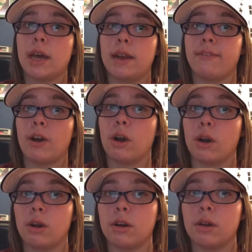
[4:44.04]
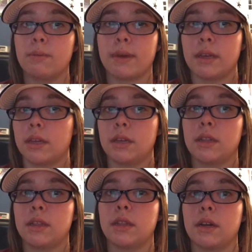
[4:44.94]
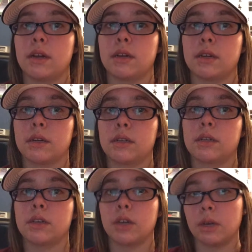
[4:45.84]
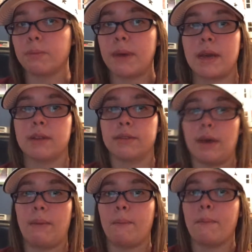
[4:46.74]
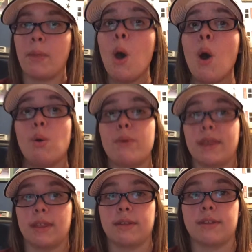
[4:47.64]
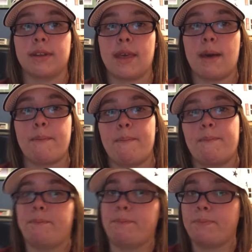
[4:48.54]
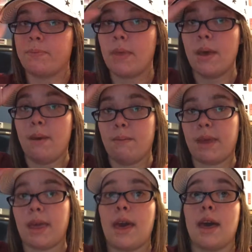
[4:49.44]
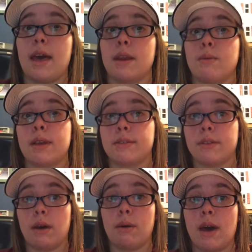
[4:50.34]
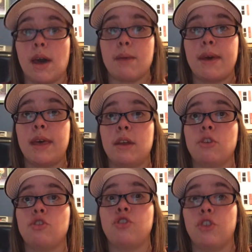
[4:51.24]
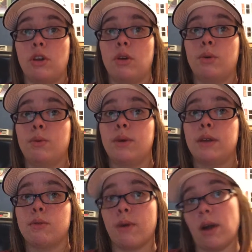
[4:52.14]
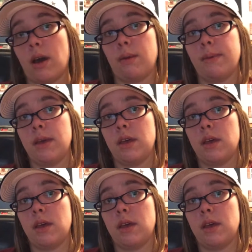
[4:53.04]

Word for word: kind of harder, but they're good bands, so we can listen to them. But yeah, anyway, so I met Joe and Rob